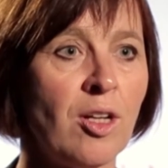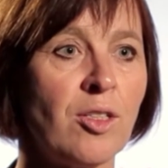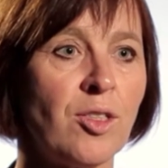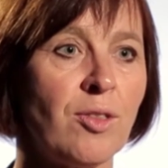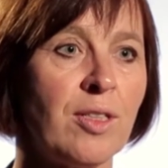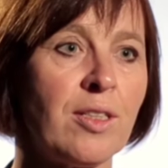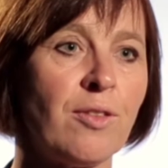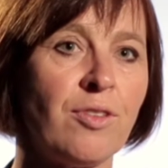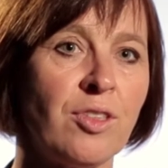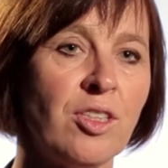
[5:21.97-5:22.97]
so that the
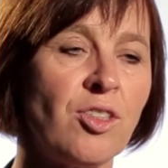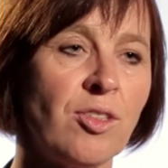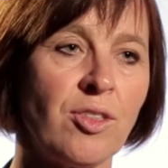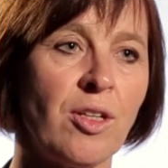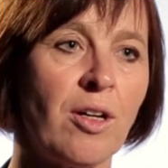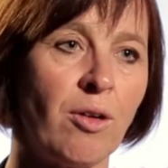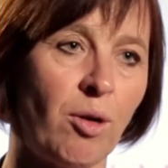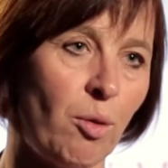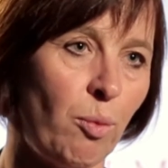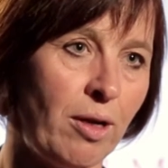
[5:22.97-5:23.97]
physicians are
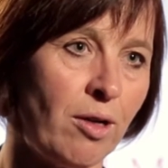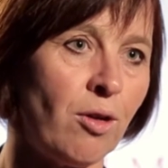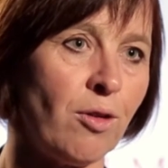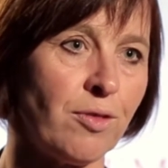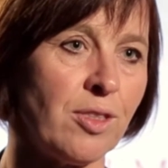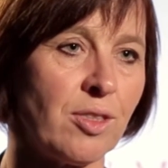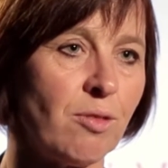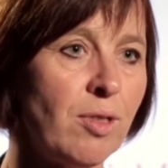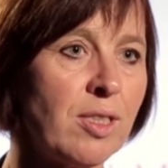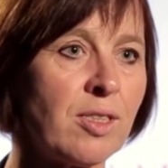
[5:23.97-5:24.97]
aware of this
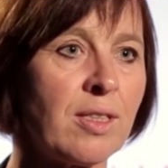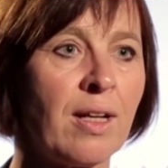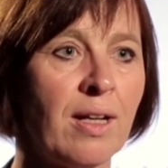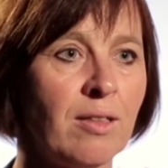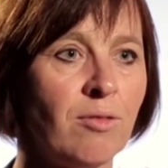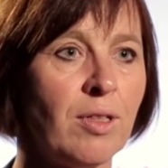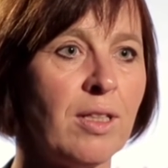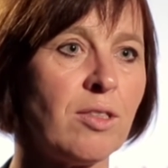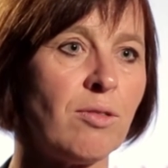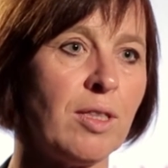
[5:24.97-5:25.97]
risk and really
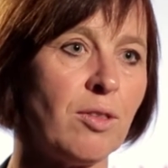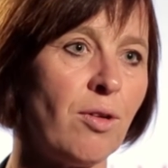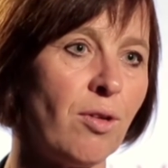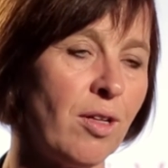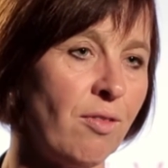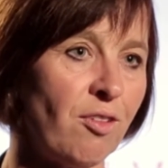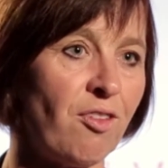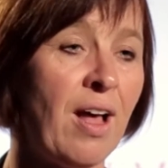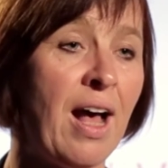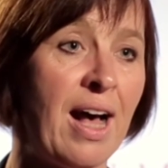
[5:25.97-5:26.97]
treat early with
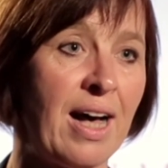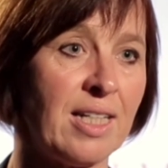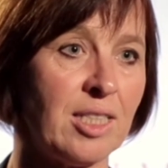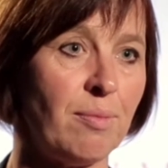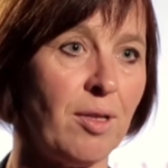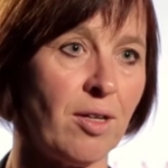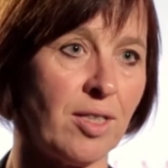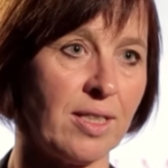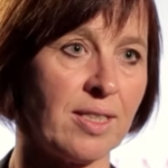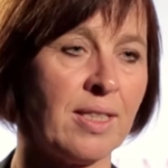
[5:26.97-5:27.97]

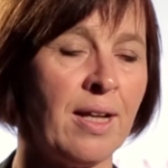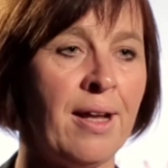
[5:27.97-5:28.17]
antibiotics.